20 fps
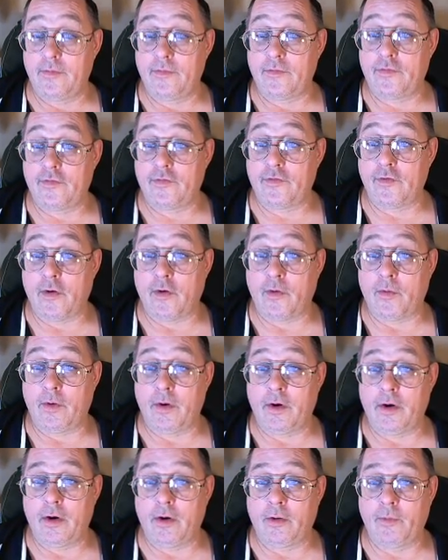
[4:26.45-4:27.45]
So
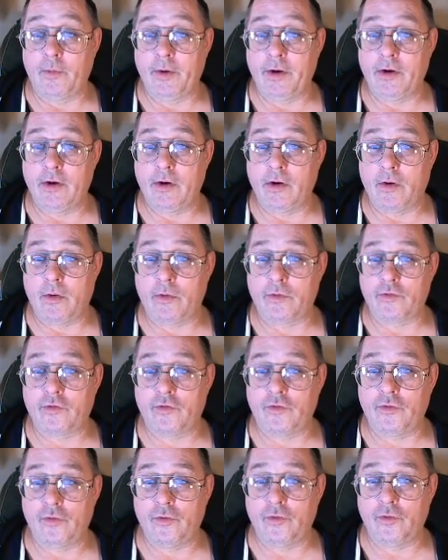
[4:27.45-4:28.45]
here we go
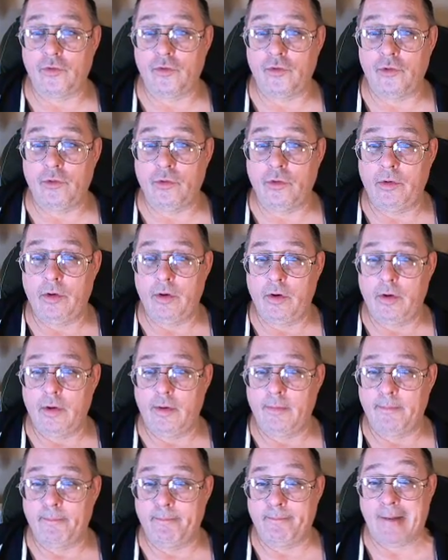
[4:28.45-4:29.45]
to
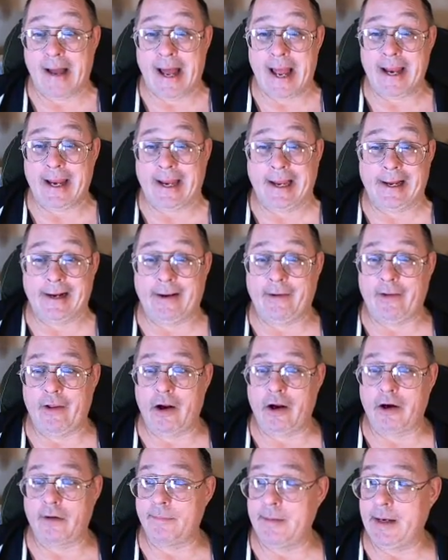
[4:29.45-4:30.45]

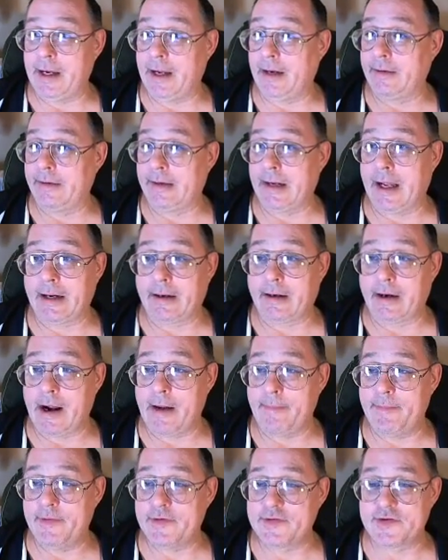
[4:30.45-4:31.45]

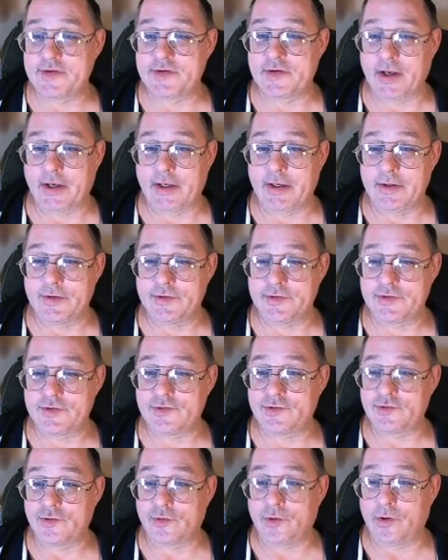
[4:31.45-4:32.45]
buyanalogman.com. This is like his
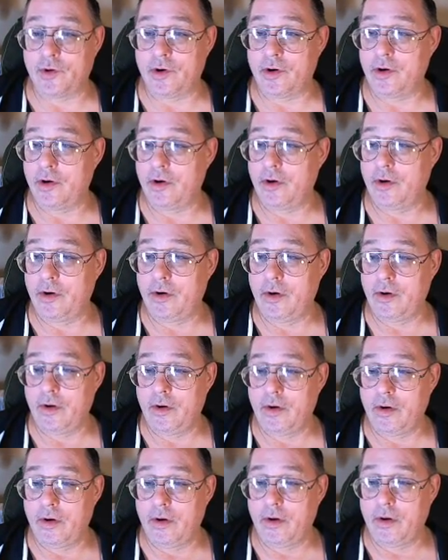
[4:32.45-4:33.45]
store.
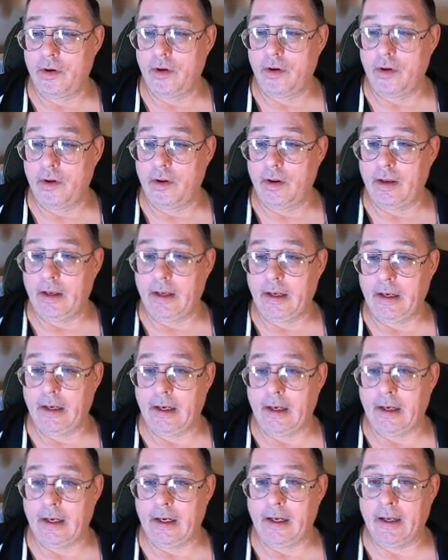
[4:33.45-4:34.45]

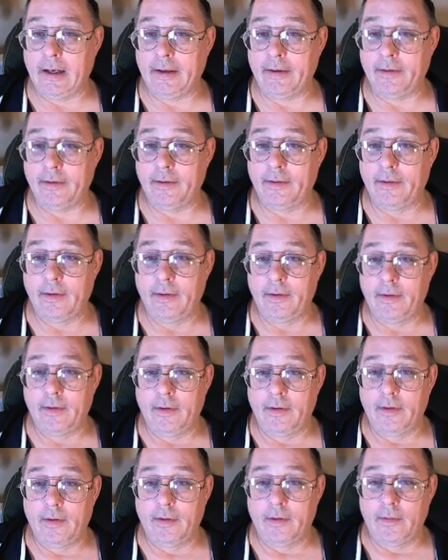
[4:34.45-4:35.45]
And
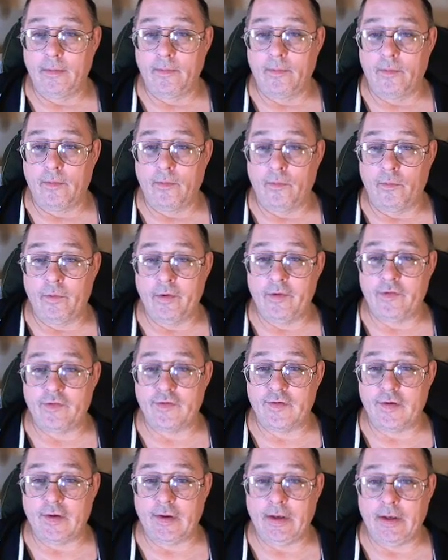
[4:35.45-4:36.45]
we
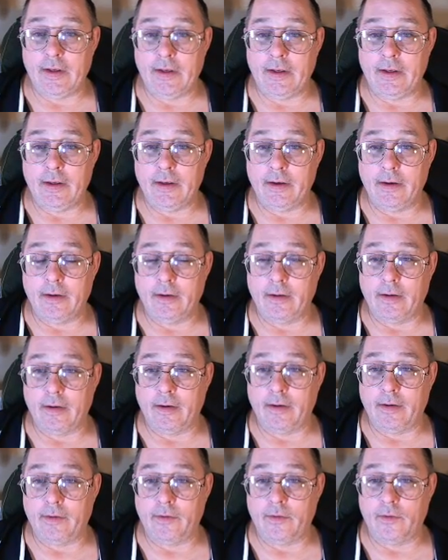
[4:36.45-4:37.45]
see
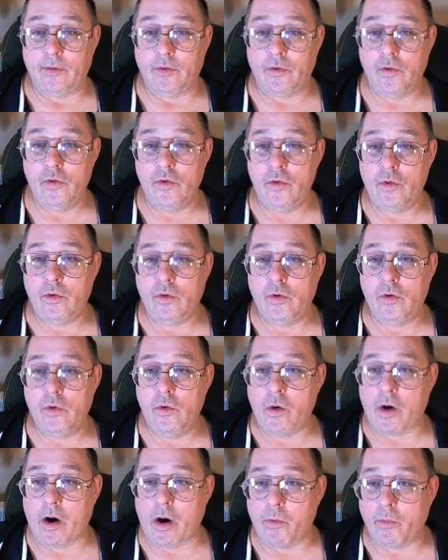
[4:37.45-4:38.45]
uh, who
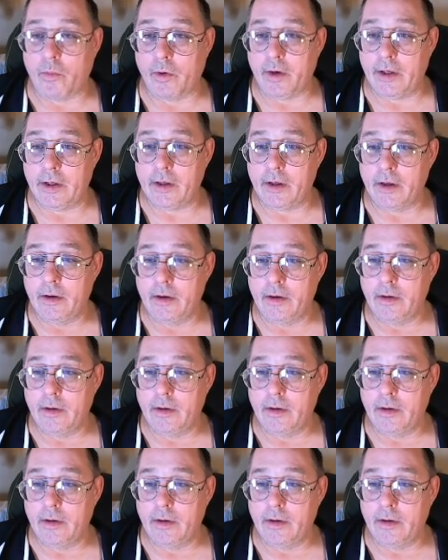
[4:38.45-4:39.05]
who are we?